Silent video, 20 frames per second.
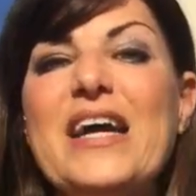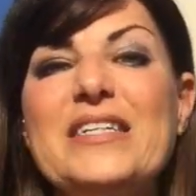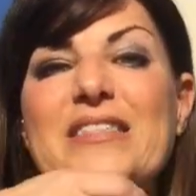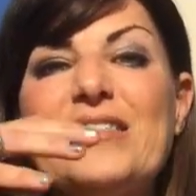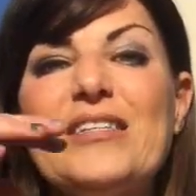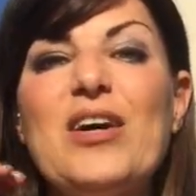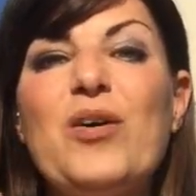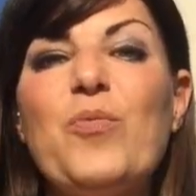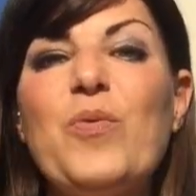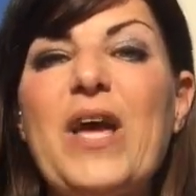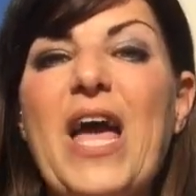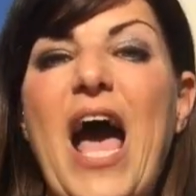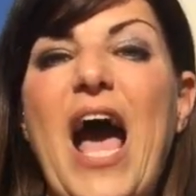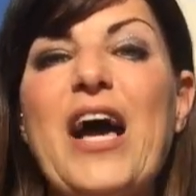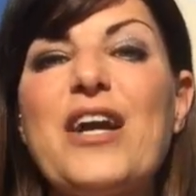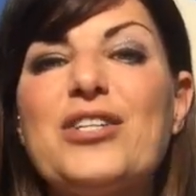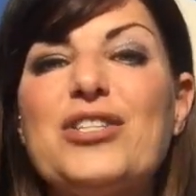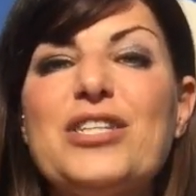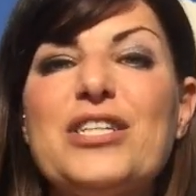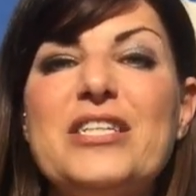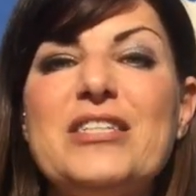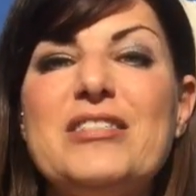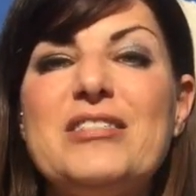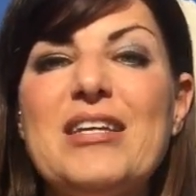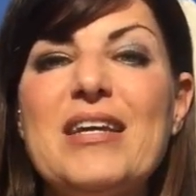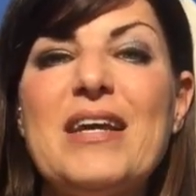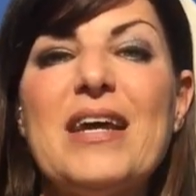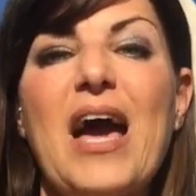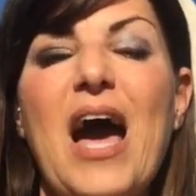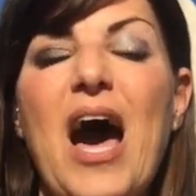until we actually
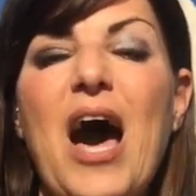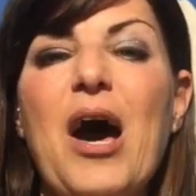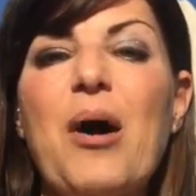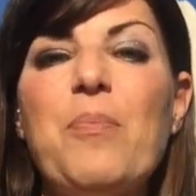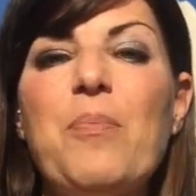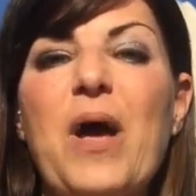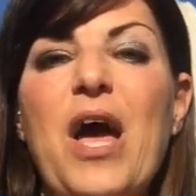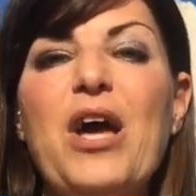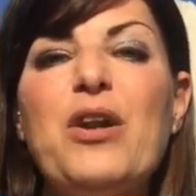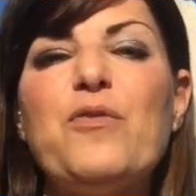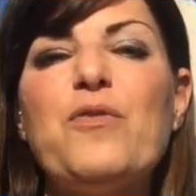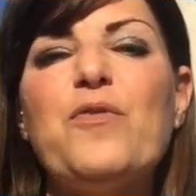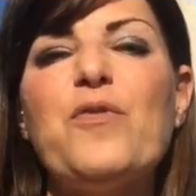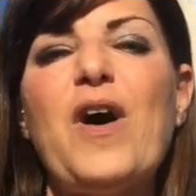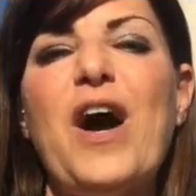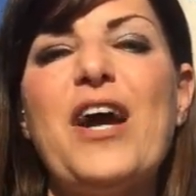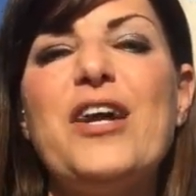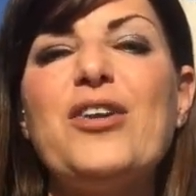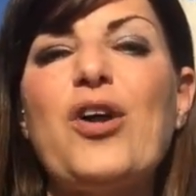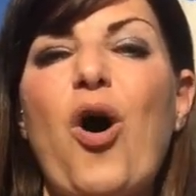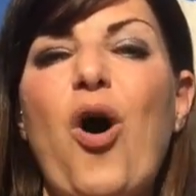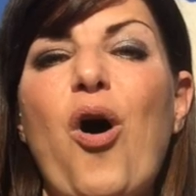dig up and find